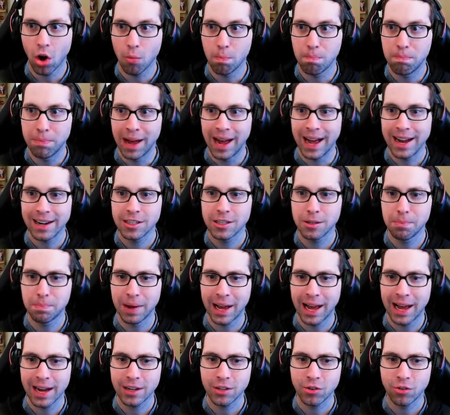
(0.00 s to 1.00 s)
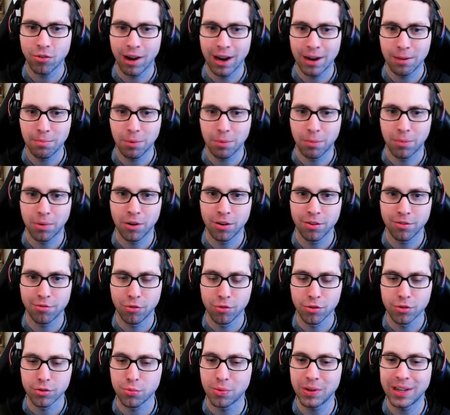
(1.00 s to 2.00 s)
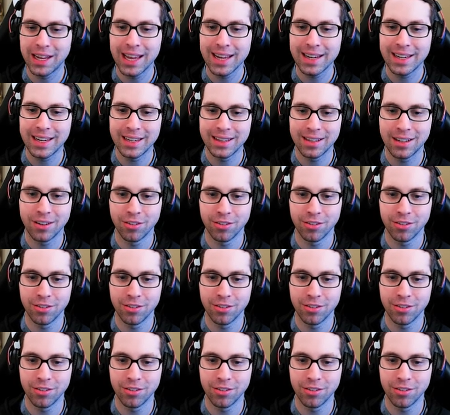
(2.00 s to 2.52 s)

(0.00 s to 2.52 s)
Back to back, drivable par fours. We can't get there